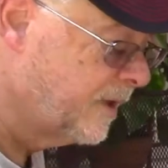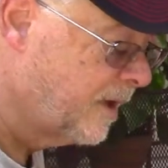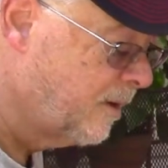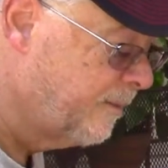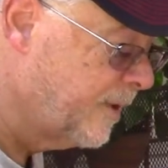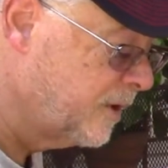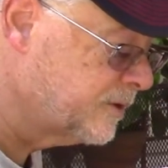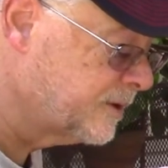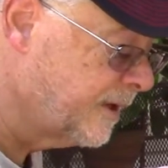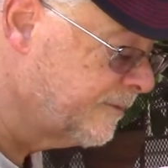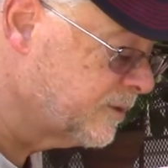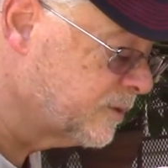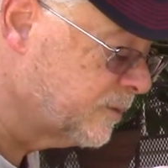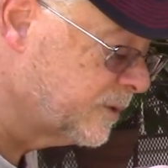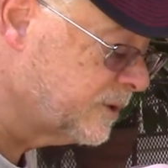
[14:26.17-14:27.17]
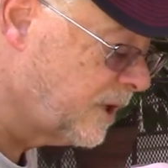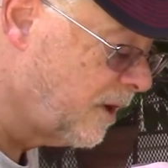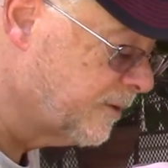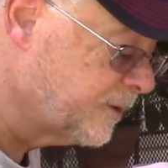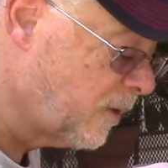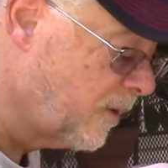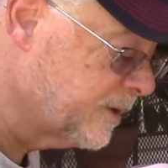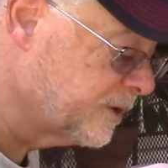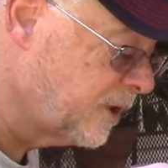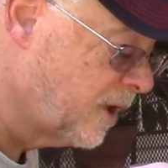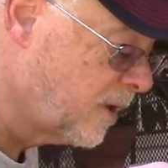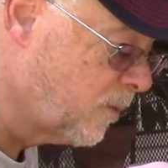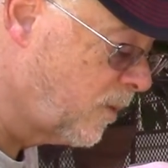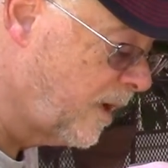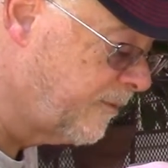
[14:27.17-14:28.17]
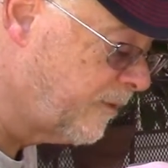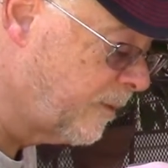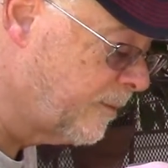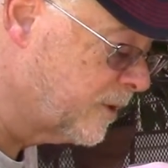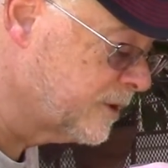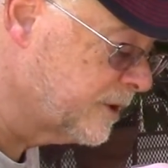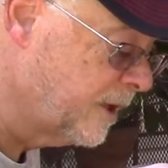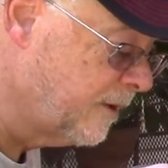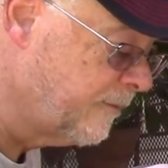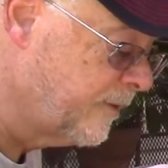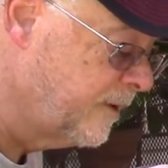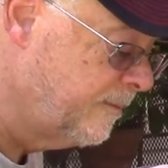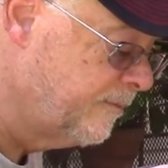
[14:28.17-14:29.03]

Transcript: though most of us were taught to always cut away from ourselves,